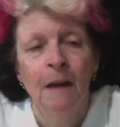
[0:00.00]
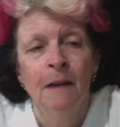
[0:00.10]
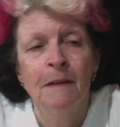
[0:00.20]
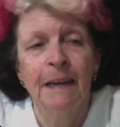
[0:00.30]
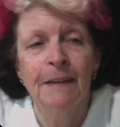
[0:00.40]

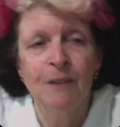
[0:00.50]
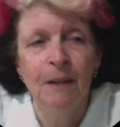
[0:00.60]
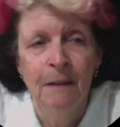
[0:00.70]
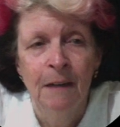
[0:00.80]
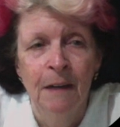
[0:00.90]
Texture.
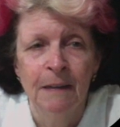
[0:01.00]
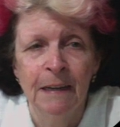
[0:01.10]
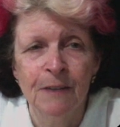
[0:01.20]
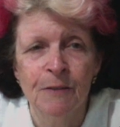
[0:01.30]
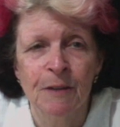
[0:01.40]

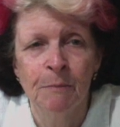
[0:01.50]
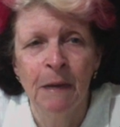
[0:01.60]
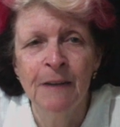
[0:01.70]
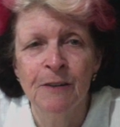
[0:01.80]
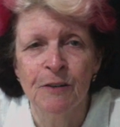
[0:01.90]
Texture is a
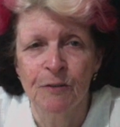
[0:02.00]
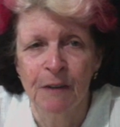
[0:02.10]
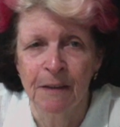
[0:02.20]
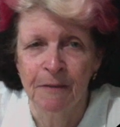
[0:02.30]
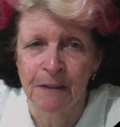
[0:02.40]
major
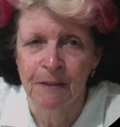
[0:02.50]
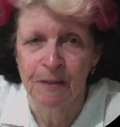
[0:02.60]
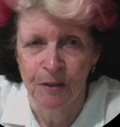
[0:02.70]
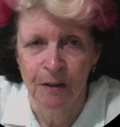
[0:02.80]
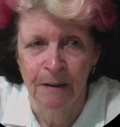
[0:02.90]
strength of this
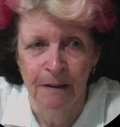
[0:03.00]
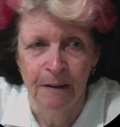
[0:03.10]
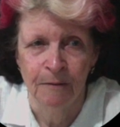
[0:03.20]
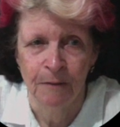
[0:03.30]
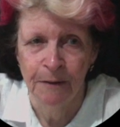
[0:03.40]
design.
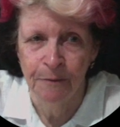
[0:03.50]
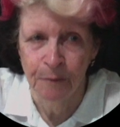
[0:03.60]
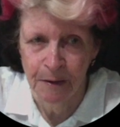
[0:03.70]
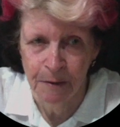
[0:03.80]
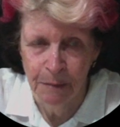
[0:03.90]
Rough
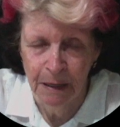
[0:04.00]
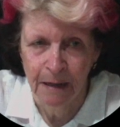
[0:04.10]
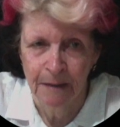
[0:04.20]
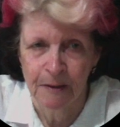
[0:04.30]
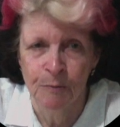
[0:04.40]
weathered
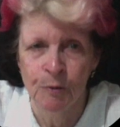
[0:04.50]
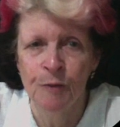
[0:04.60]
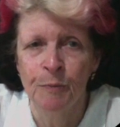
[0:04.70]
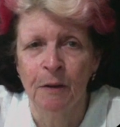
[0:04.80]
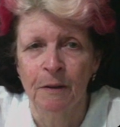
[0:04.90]
bark, smooth
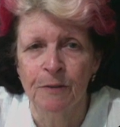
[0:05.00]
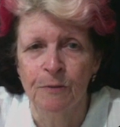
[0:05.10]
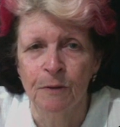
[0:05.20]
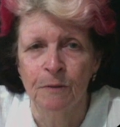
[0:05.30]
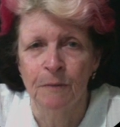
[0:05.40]
polished
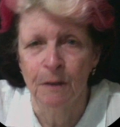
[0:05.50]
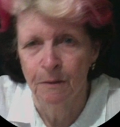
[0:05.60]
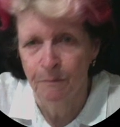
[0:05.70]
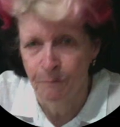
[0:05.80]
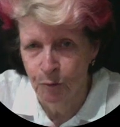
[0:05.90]

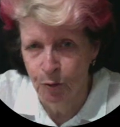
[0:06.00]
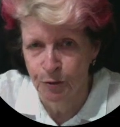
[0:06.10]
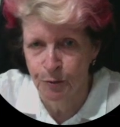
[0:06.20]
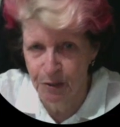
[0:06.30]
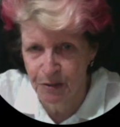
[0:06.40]
rods,
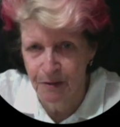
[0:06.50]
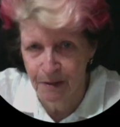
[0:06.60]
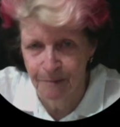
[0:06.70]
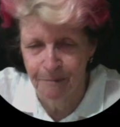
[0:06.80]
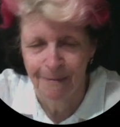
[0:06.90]
which are
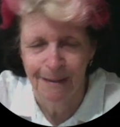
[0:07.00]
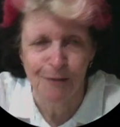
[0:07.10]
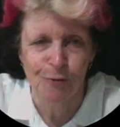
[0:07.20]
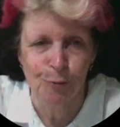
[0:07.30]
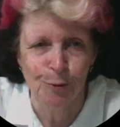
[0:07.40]
the
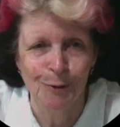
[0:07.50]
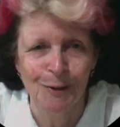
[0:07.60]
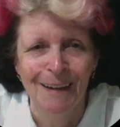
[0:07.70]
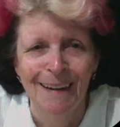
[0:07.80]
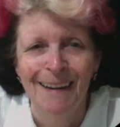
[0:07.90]
straws,
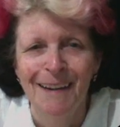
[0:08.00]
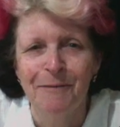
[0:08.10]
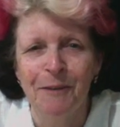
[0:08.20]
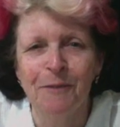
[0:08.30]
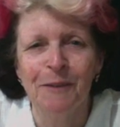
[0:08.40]

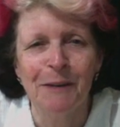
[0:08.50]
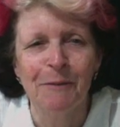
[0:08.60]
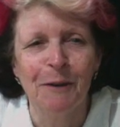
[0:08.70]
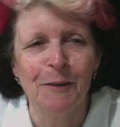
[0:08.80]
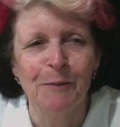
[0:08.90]
velvety
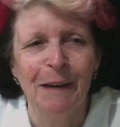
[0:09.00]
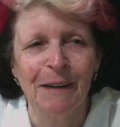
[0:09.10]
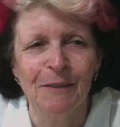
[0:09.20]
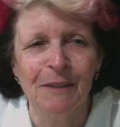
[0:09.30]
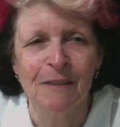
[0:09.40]
rose
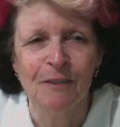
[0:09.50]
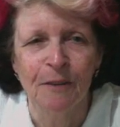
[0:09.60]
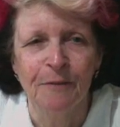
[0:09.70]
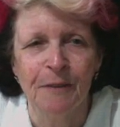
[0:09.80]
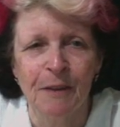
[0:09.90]
petals, and soft
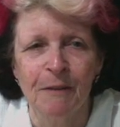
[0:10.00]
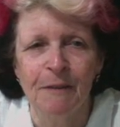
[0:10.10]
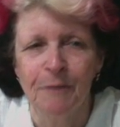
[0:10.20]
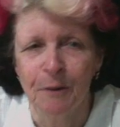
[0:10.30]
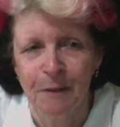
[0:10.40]
feathery
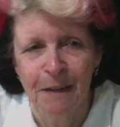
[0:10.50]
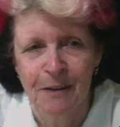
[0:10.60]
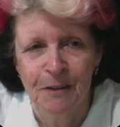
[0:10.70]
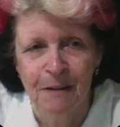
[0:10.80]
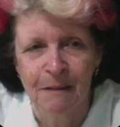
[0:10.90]

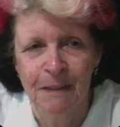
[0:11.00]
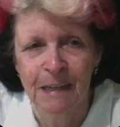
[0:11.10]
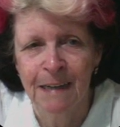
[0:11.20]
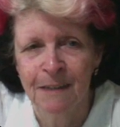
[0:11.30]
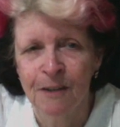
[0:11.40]
foliage. The
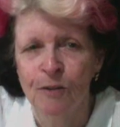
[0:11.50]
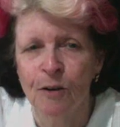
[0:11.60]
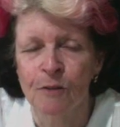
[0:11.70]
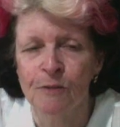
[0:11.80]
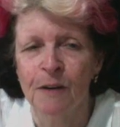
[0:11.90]
tactile
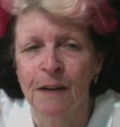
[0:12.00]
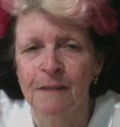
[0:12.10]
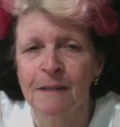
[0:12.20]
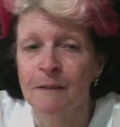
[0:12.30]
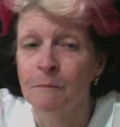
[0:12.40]
contrast
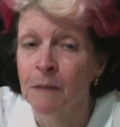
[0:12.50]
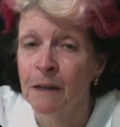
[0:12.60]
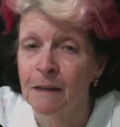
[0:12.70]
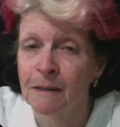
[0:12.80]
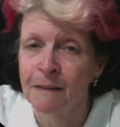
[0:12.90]
is
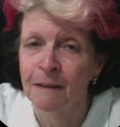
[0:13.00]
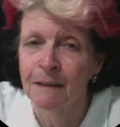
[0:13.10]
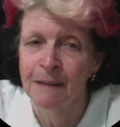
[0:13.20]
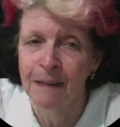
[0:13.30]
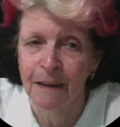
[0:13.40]
immediate and
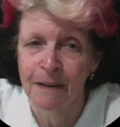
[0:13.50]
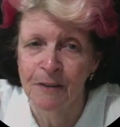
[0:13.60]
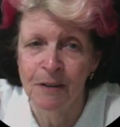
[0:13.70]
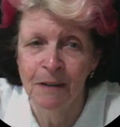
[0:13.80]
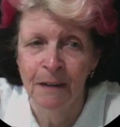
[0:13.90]
engaging.